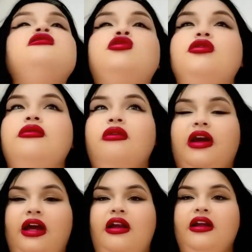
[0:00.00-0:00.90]
to
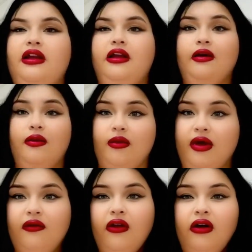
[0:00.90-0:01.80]
edit and upload
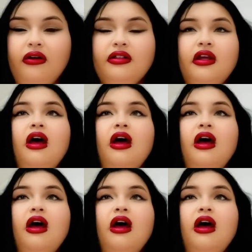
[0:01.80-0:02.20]
my vlogs.